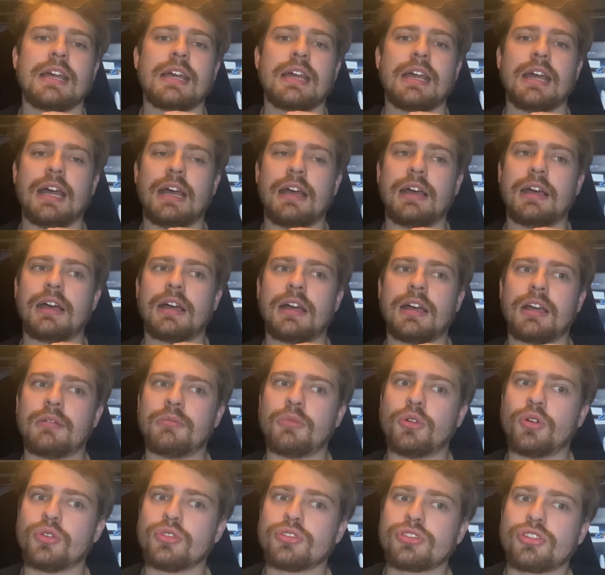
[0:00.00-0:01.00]

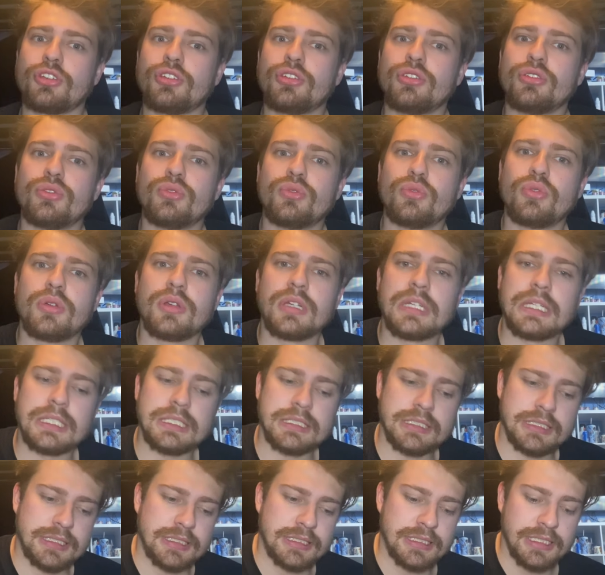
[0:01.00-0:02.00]
Also,
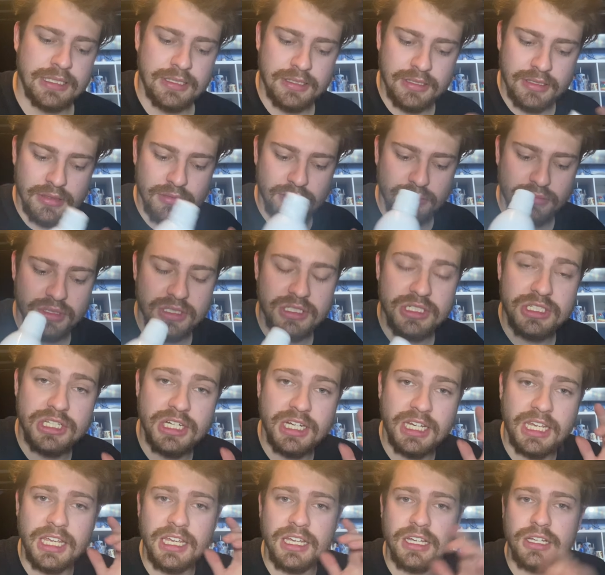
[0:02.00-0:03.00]
please
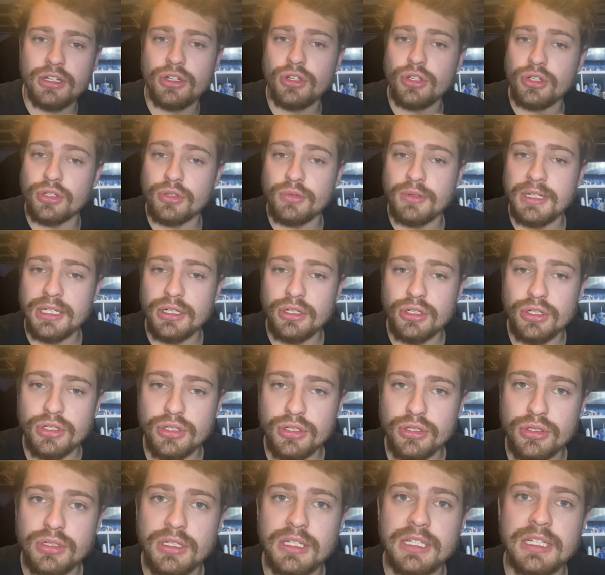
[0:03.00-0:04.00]
check out
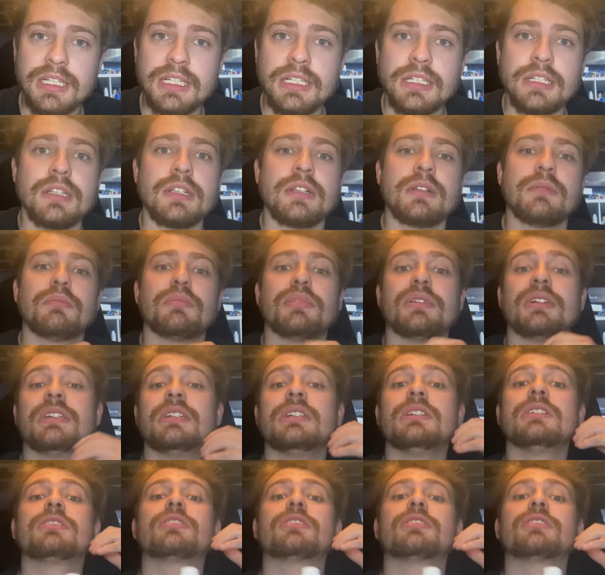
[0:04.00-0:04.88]
Laguido. Please